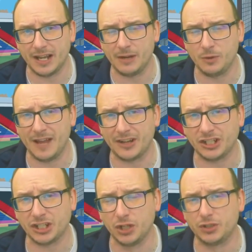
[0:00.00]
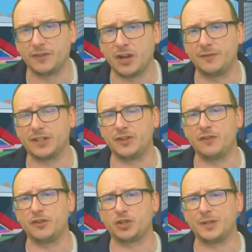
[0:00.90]
We'll have exclusive coverage for
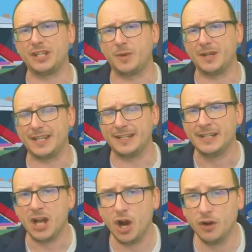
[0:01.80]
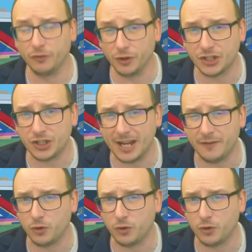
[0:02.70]
Euro 2020 over on the channel.